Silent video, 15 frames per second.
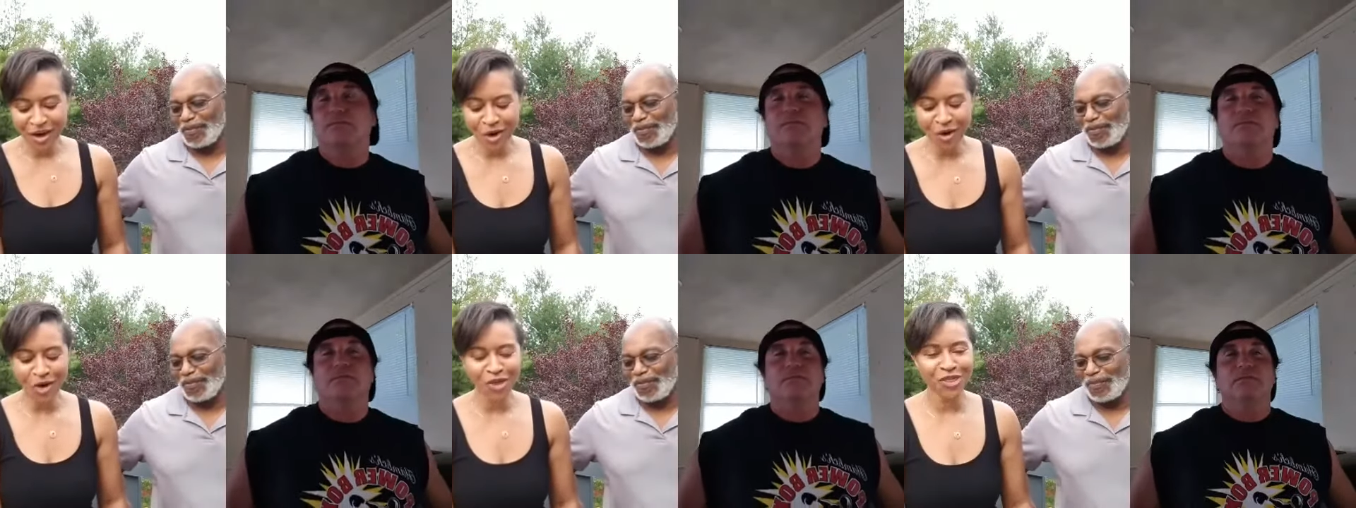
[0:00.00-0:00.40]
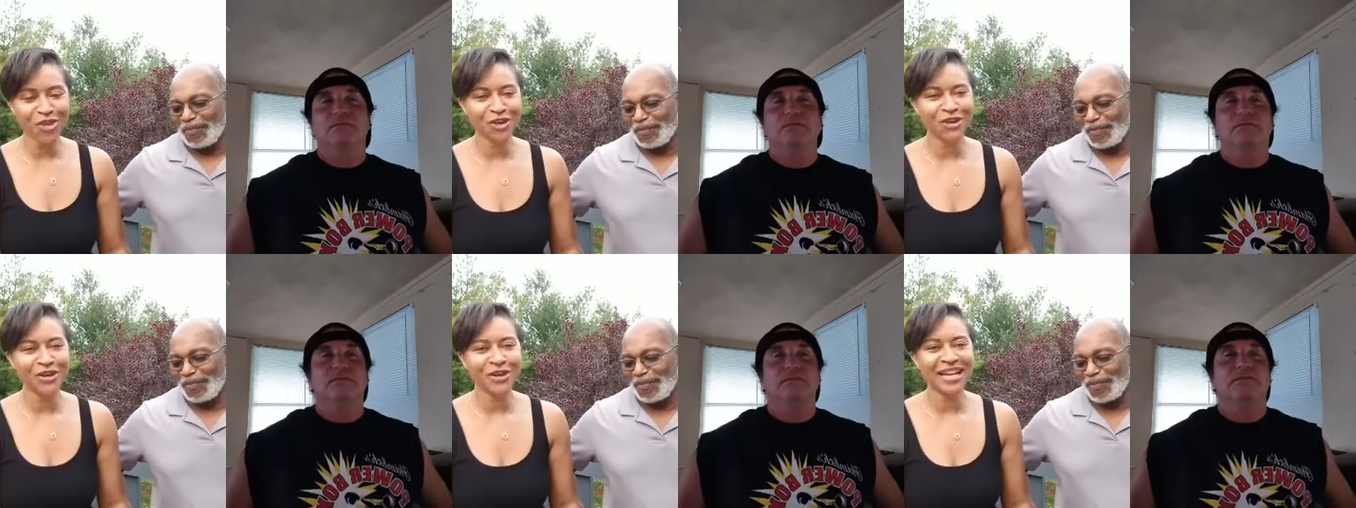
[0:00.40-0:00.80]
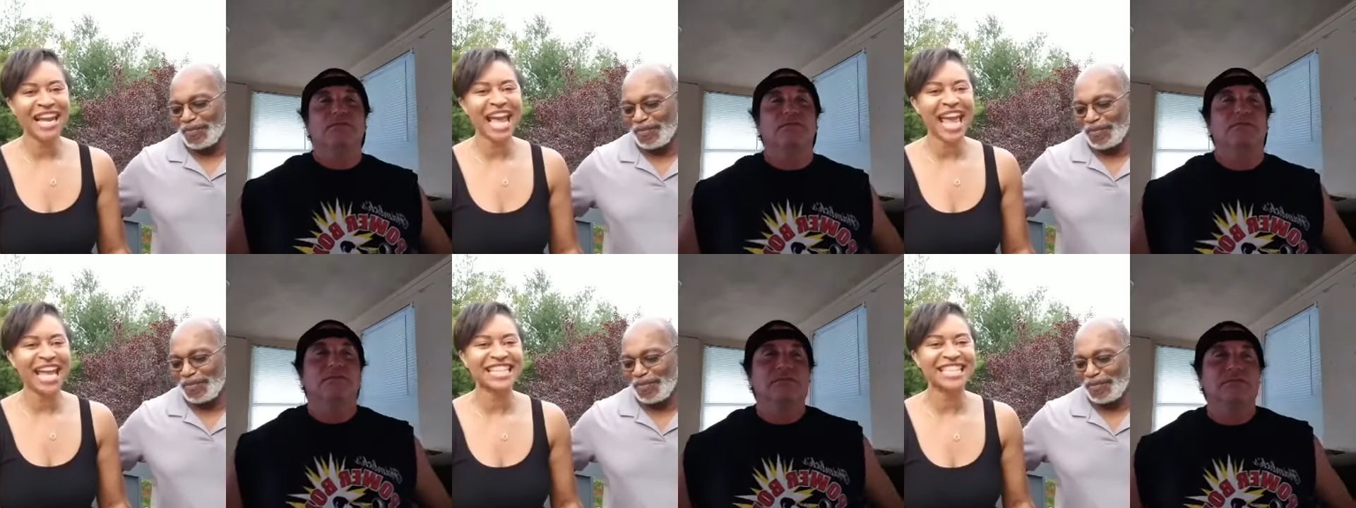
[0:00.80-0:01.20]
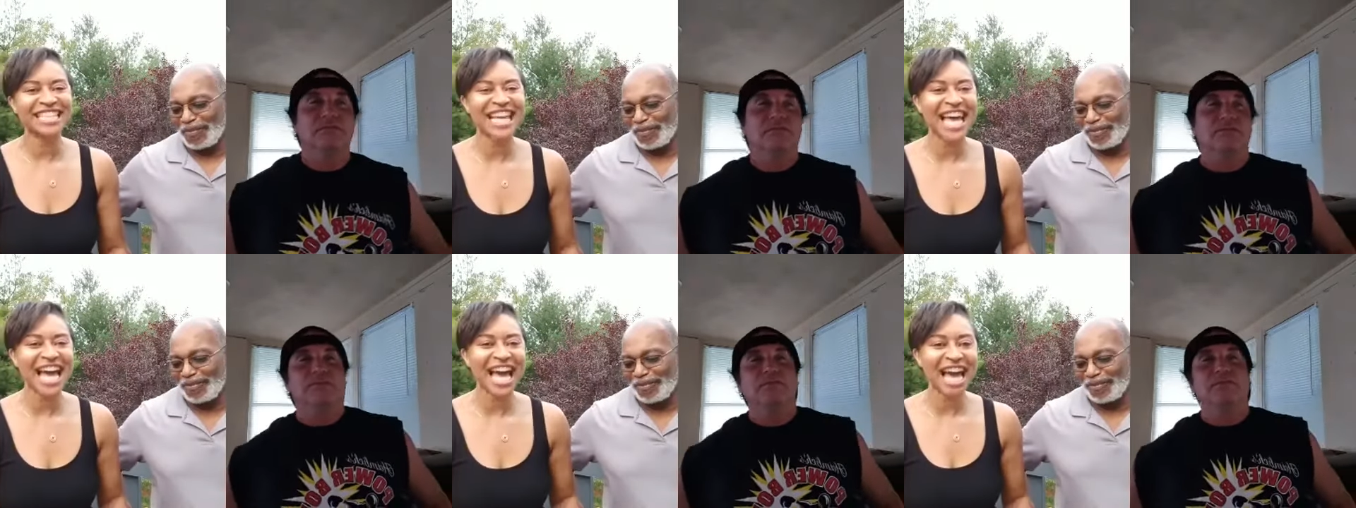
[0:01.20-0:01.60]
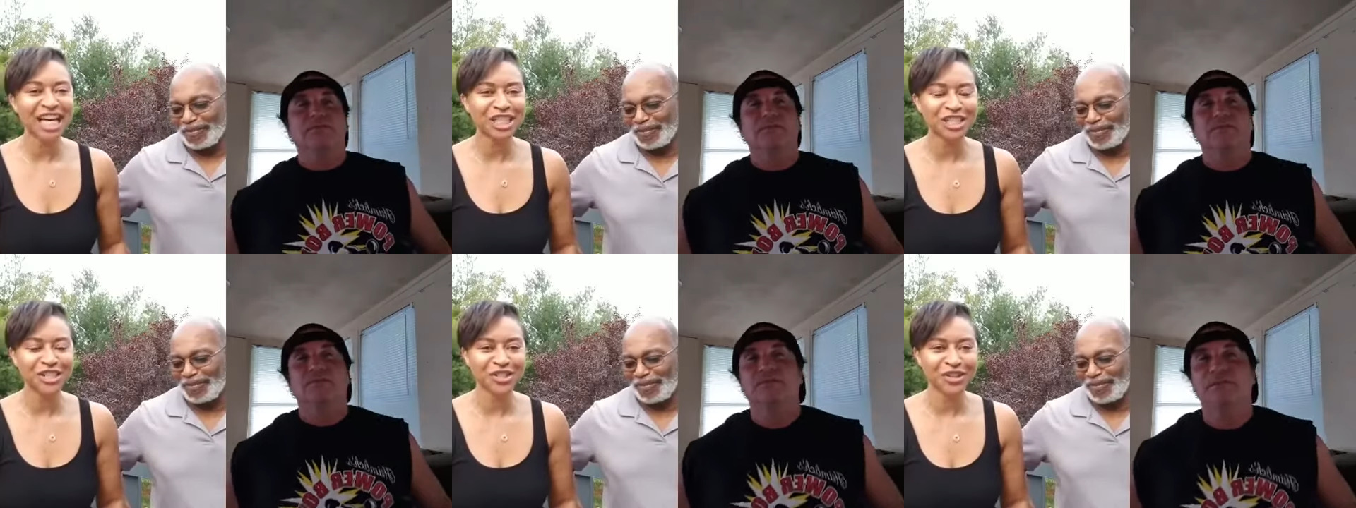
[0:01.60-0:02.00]
Speaker 1: author and
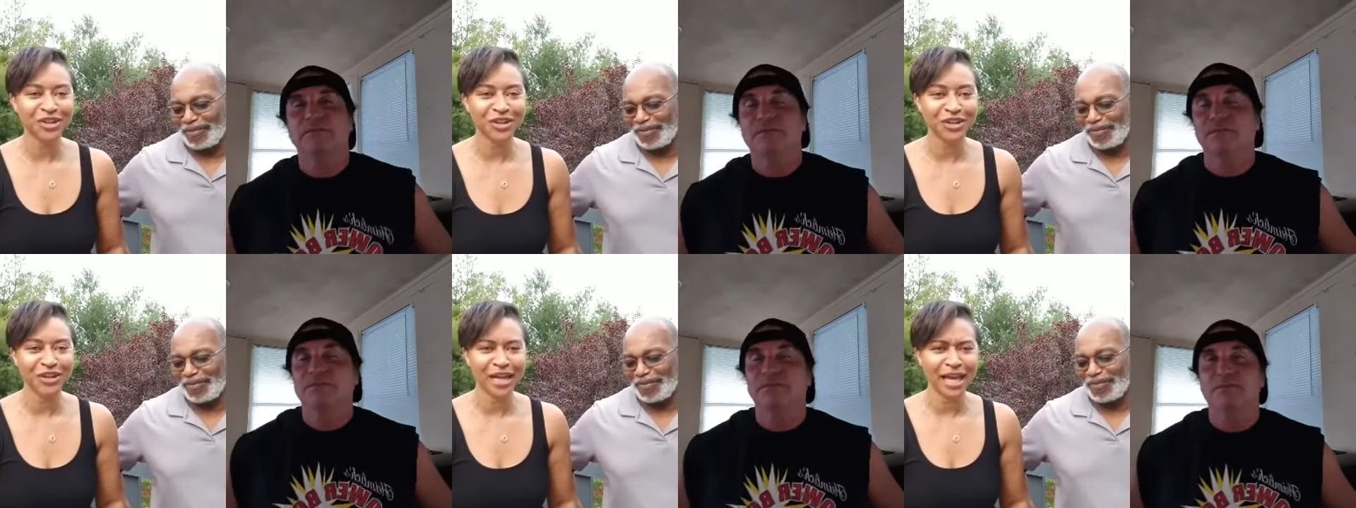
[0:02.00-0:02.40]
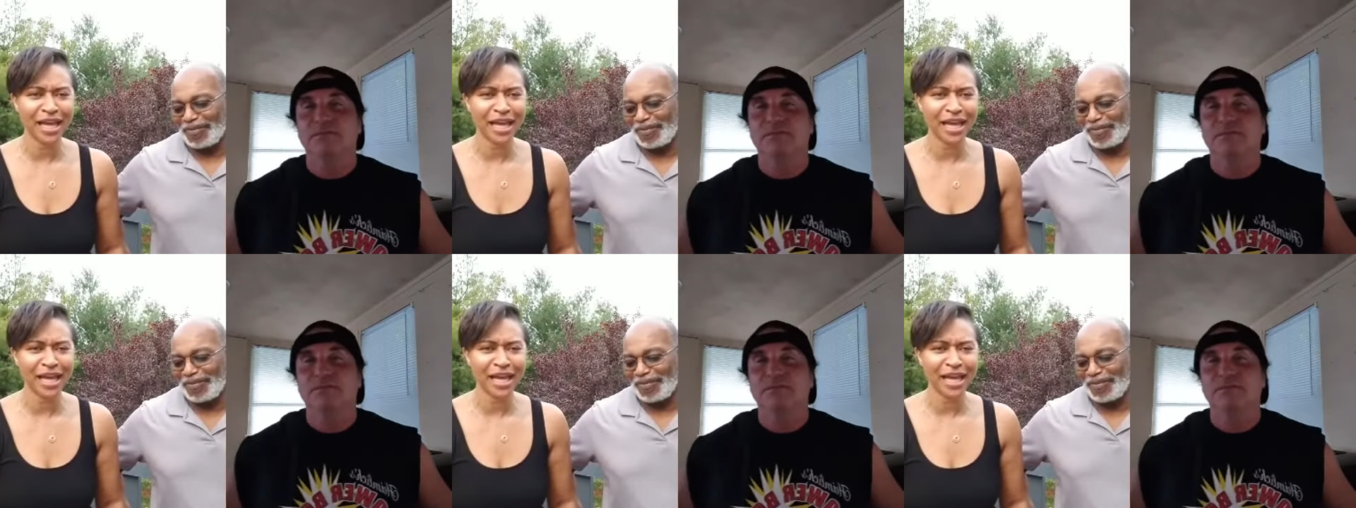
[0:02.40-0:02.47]
actor,